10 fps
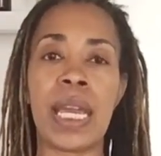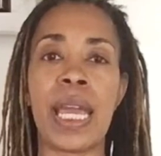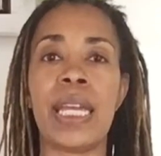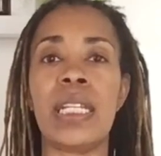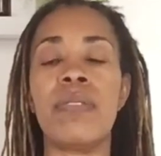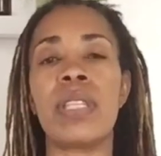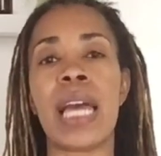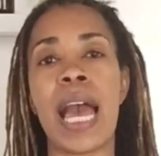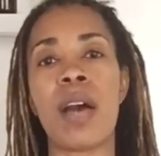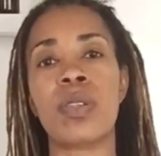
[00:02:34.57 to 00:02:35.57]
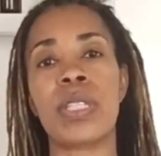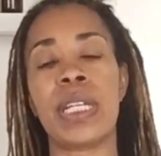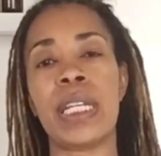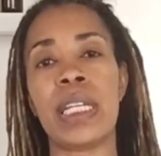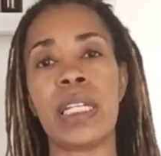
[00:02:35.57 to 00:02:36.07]
and even the house that
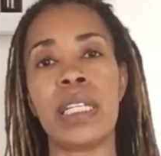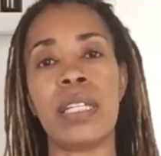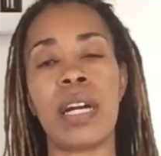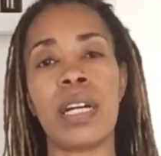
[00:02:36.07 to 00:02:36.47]
he